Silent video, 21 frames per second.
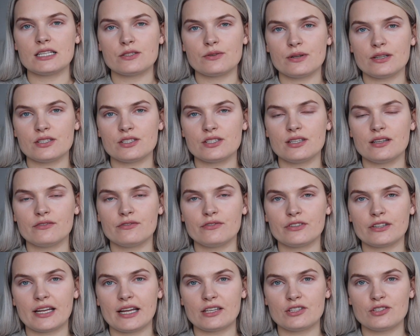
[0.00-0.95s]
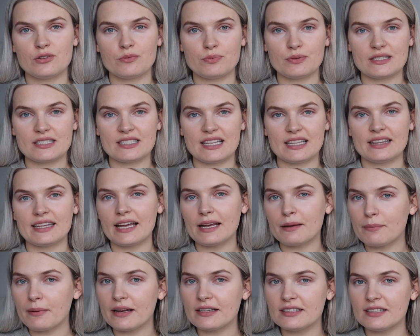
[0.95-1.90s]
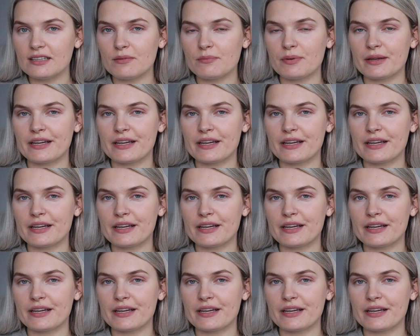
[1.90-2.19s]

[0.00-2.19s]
as well as don't forget to press that like button,